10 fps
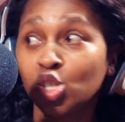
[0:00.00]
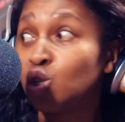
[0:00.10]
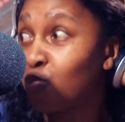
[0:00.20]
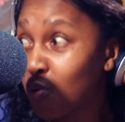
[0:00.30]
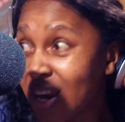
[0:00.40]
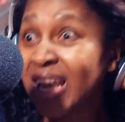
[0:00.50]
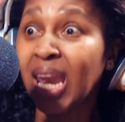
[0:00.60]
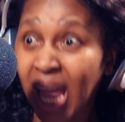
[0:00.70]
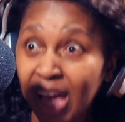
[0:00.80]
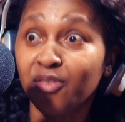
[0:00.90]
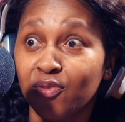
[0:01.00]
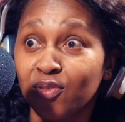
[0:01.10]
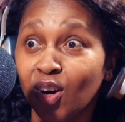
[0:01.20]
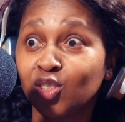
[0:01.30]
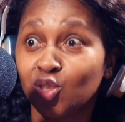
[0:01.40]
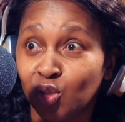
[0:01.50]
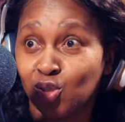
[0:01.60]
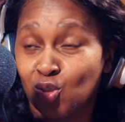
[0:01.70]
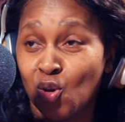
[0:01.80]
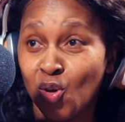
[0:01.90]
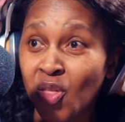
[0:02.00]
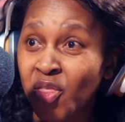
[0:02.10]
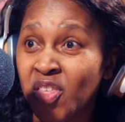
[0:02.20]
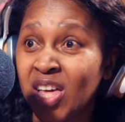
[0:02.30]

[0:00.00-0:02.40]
To bring life onto this earth